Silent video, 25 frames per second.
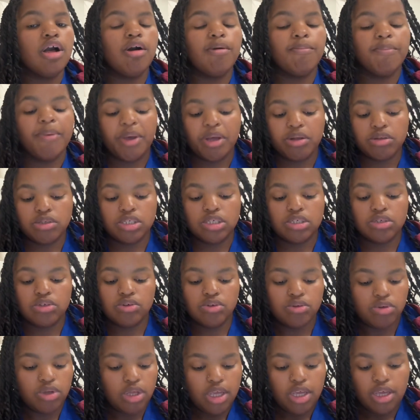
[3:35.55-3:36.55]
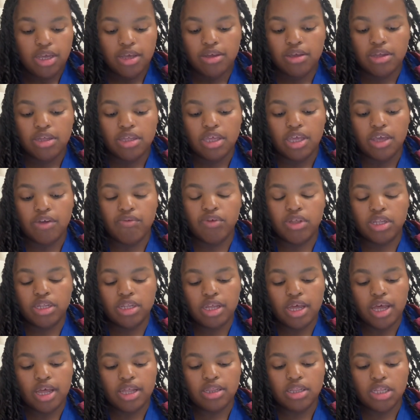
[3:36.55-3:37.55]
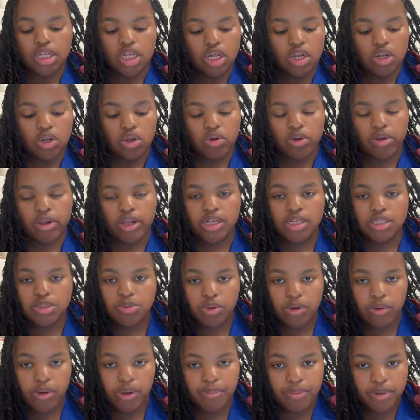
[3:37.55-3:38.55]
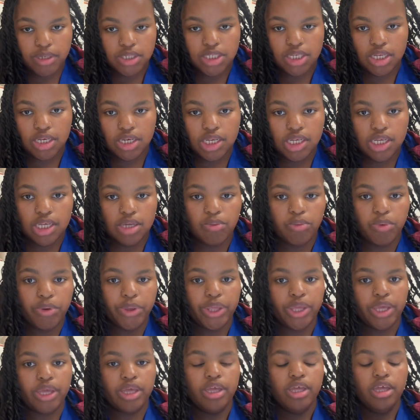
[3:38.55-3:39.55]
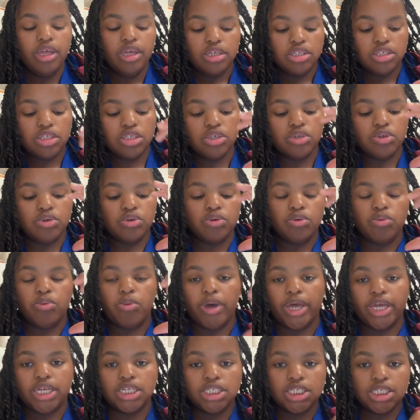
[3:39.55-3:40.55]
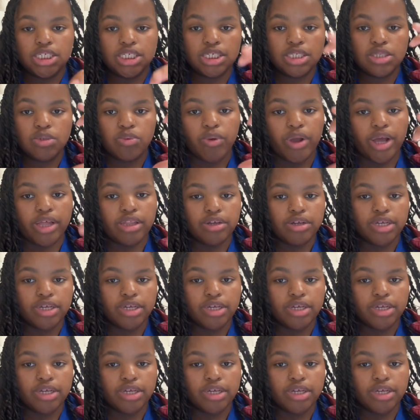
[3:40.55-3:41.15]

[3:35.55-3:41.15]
given that the chlorines were represented with 2 wedges rather than dashes,